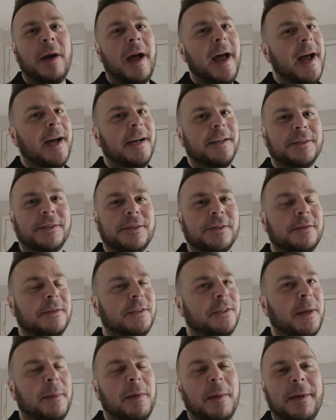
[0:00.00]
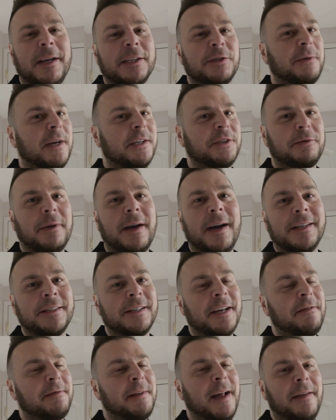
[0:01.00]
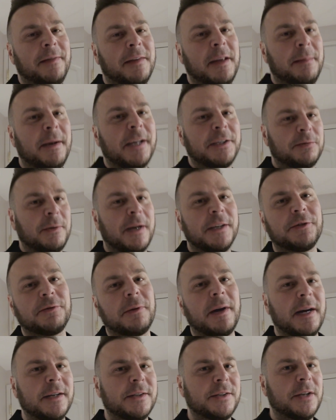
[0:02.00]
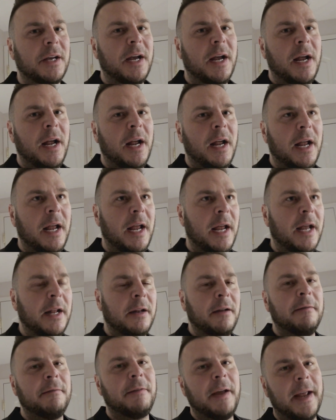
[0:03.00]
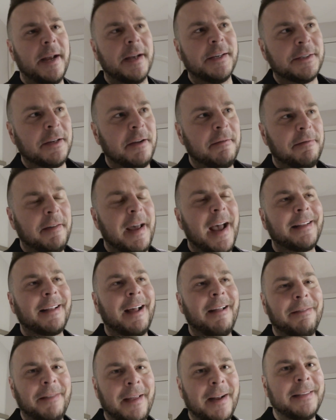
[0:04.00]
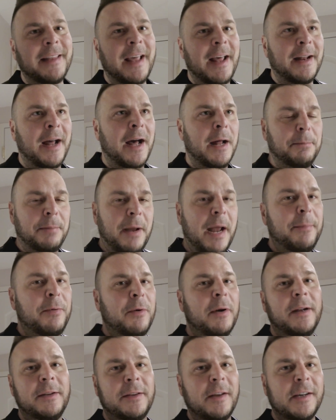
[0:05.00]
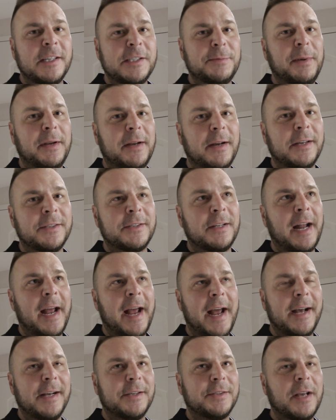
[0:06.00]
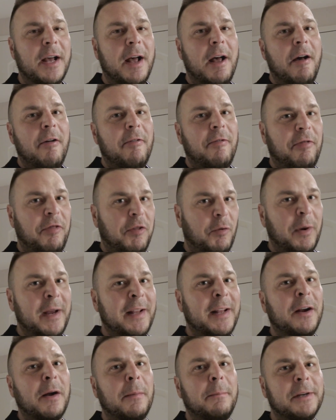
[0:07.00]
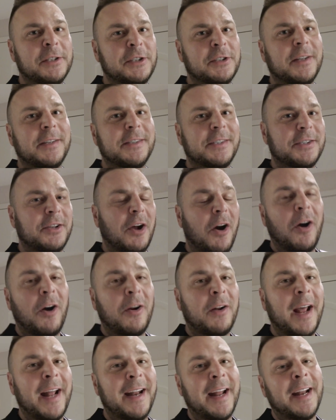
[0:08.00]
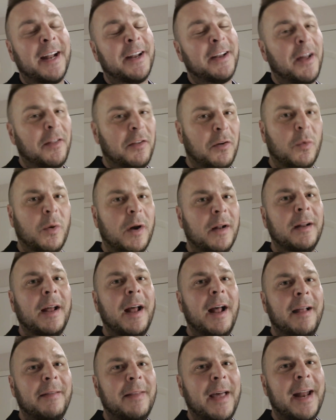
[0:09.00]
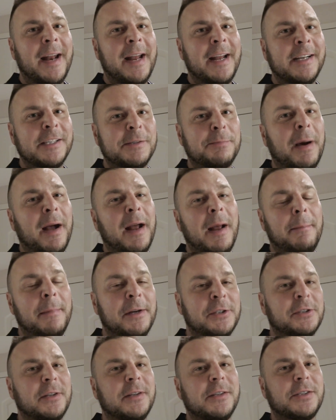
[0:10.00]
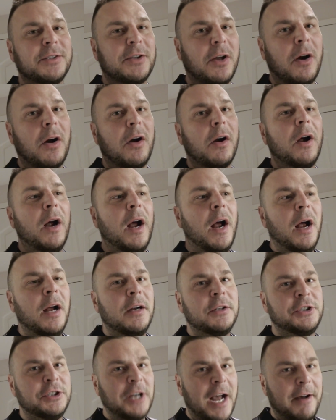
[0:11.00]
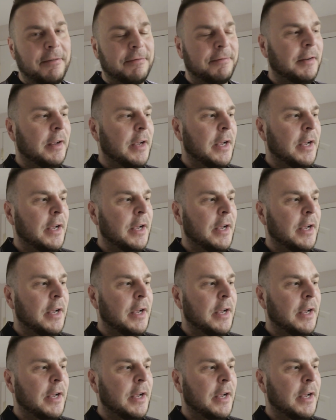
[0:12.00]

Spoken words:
has some of the best restaurants, if not the best restaurants in Vegas. In fact, I think that on paper it does, because it has 3 that are Michelin starred and then another one that is by a Michelin star chef.